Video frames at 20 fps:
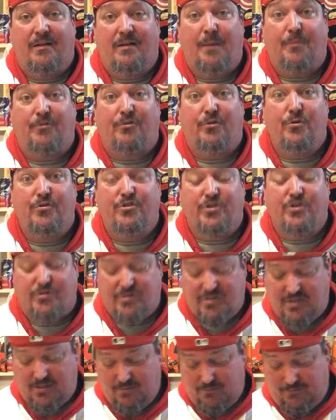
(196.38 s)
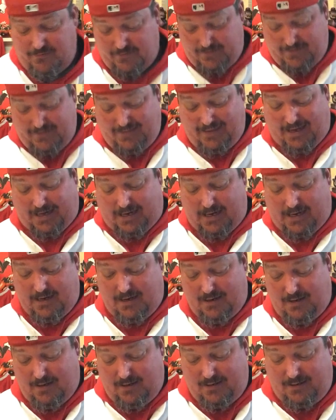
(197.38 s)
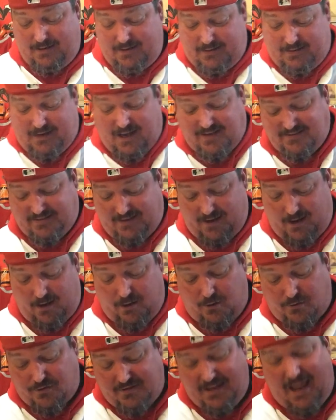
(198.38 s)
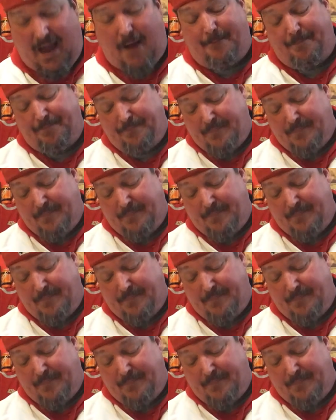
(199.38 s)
number 2 jersey with Nick Castellanos. Now,